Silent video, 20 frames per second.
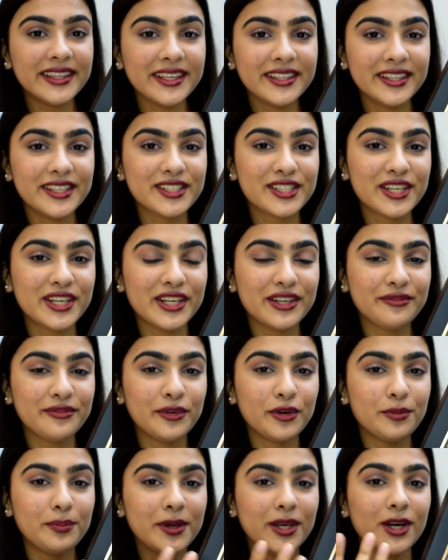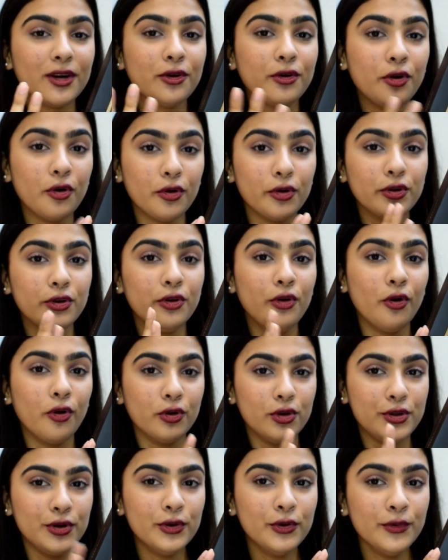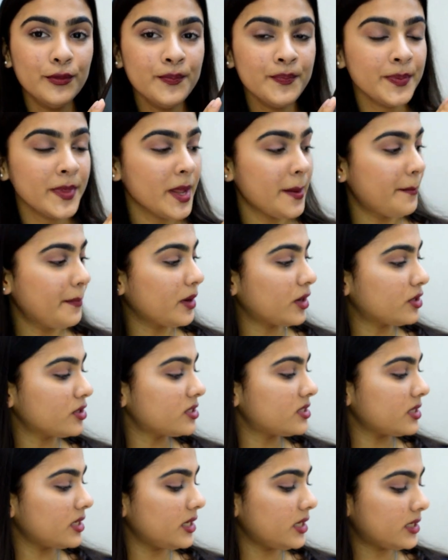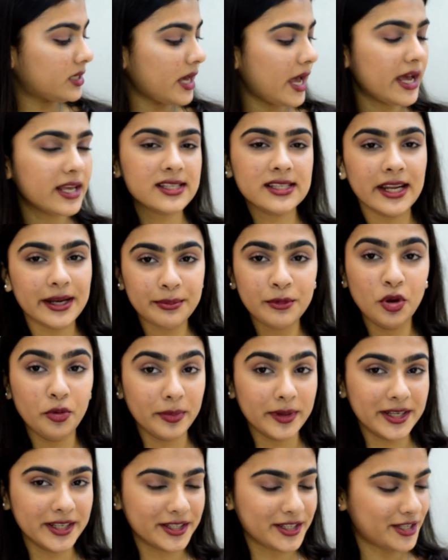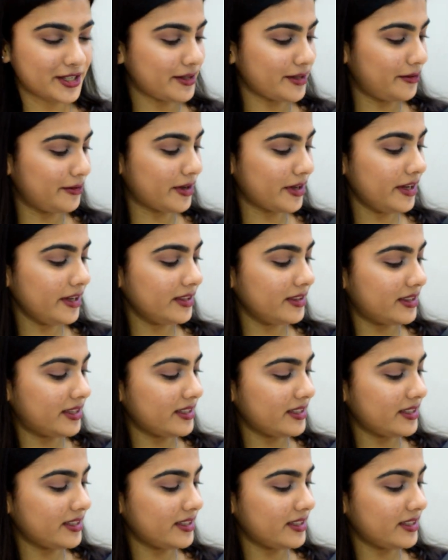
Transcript: think this kit would be a good go-to because it has, let me open it, okay?